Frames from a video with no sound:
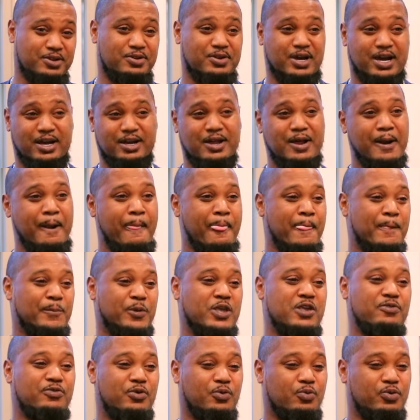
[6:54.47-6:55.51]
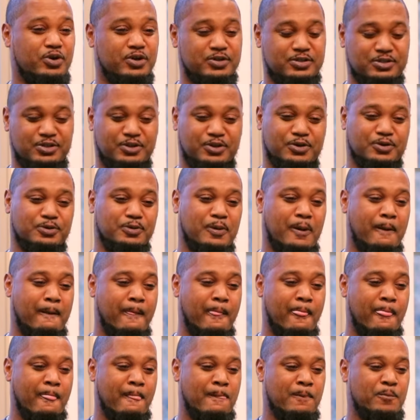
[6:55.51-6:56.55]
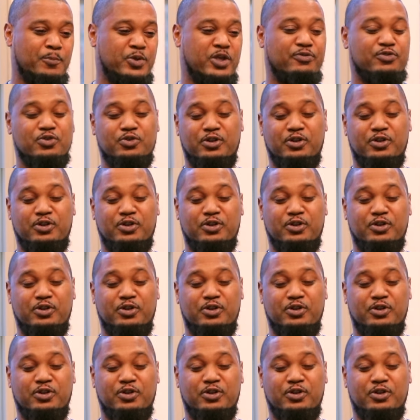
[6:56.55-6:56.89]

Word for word: You know, I even with you know, if